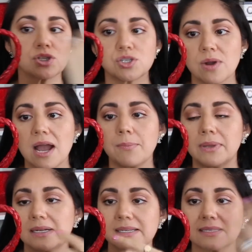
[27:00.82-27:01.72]
strap
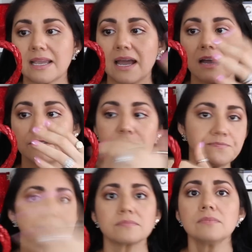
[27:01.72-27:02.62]
and it doesn't have
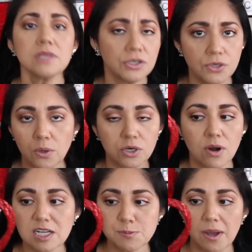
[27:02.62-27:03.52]
you know,
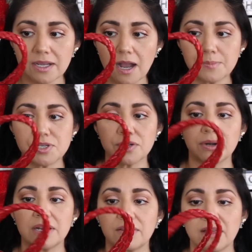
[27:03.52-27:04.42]
crossbody option or
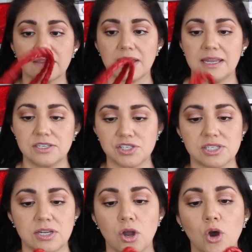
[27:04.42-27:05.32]
anything like that. It is
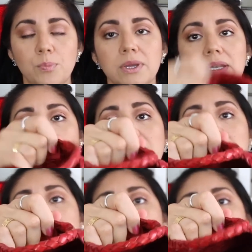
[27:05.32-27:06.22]
just an open
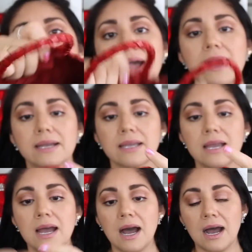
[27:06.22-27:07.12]
little bag.
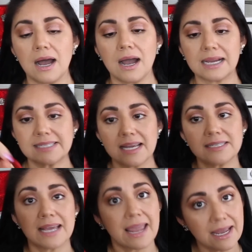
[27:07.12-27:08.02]
Uh, I
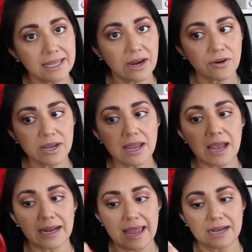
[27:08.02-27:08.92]
tend to hand carry it
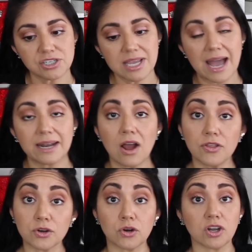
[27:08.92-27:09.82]
and I actually had it on
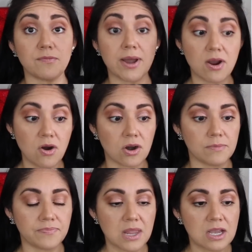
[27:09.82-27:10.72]
the crook of my
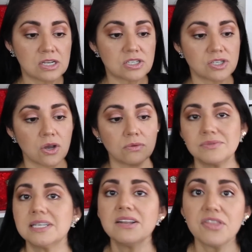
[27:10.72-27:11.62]
arm. So
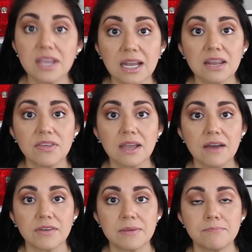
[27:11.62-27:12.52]
didn't think anything
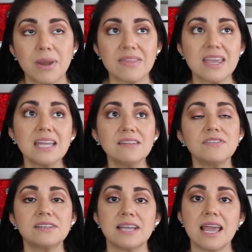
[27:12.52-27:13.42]
of it. By the end of
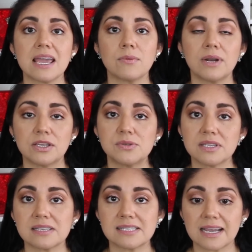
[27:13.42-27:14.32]
the day, when I used
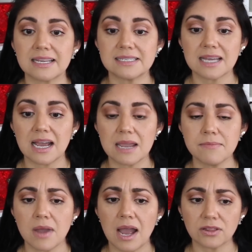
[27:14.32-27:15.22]
it the second
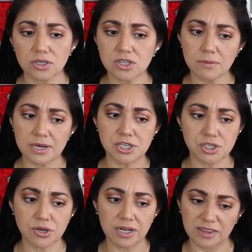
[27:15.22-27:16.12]
time, I looked on my
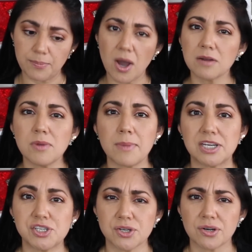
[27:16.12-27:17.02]
shirt and at the bottom of my
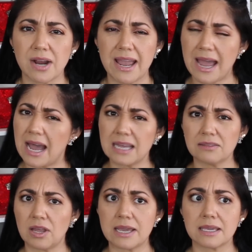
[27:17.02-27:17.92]
shirt, I
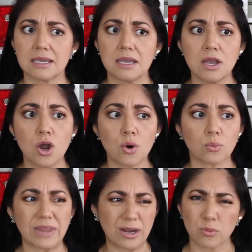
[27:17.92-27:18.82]
had like,
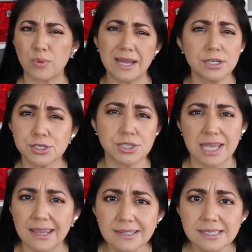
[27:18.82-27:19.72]
like a reddish
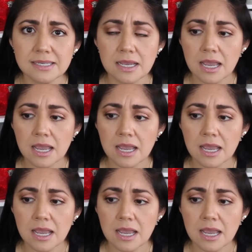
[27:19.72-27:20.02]
tint